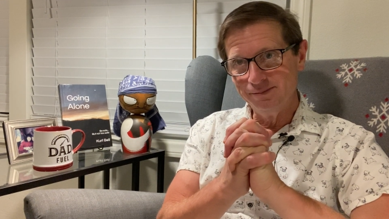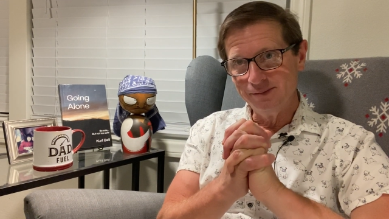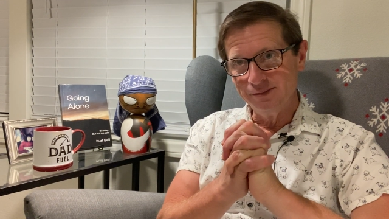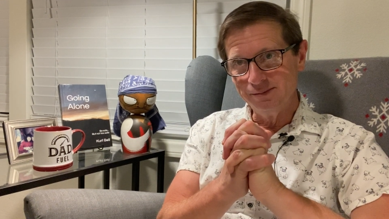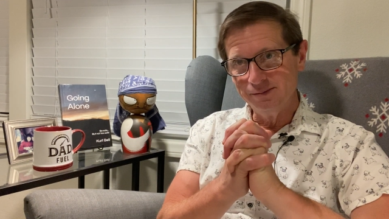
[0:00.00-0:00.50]

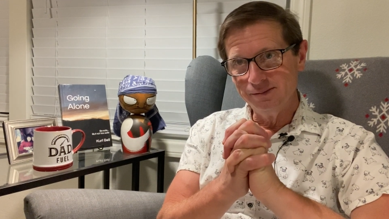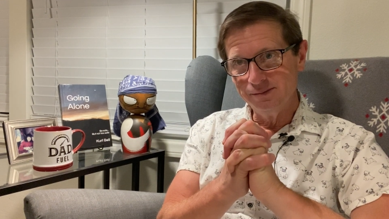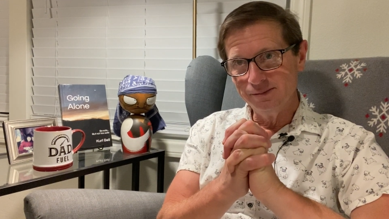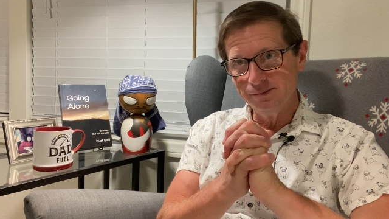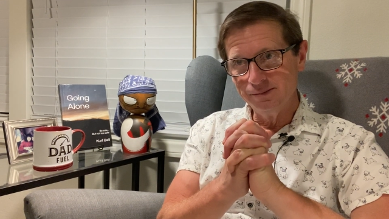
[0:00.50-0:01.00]

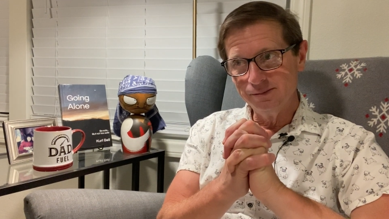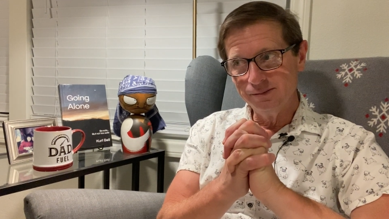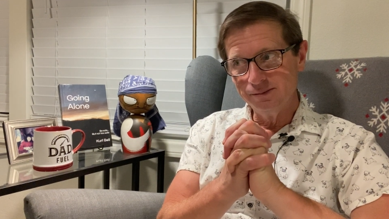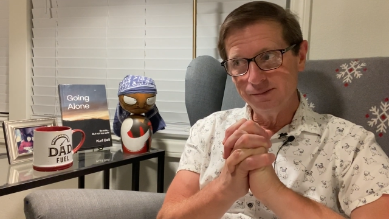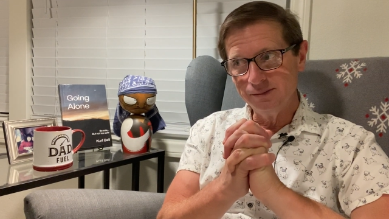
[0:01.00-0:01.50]

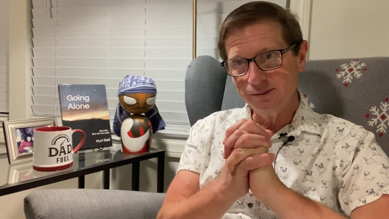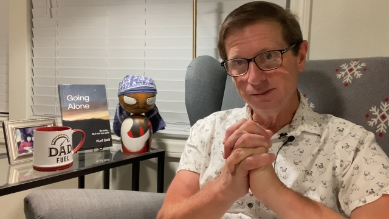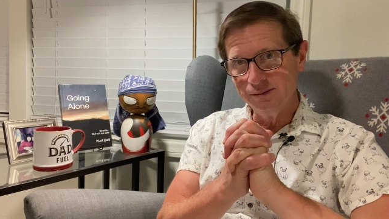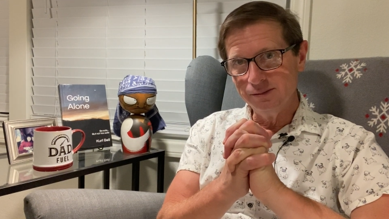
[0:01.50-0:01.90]
(no one is talking)